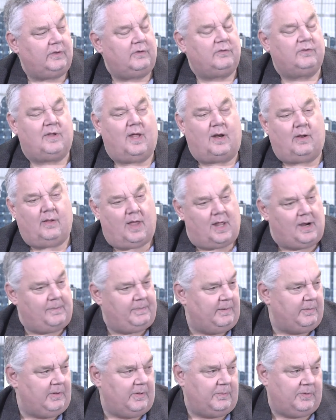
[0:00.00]
There's not a lot of
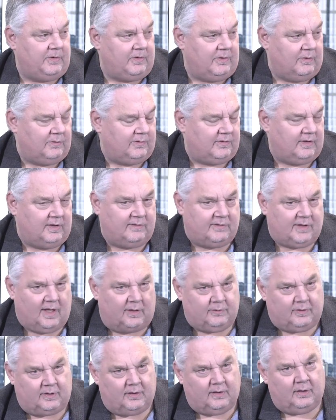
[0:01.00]
people to put those things
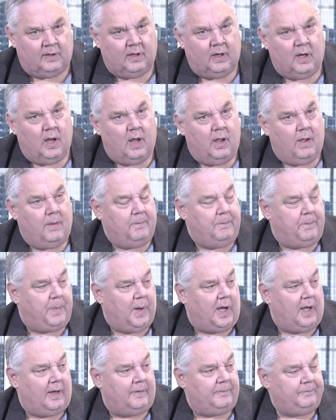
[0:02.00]
out there,
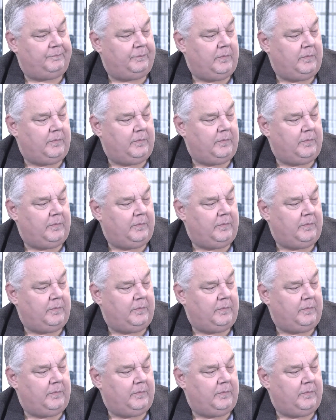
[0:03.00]
but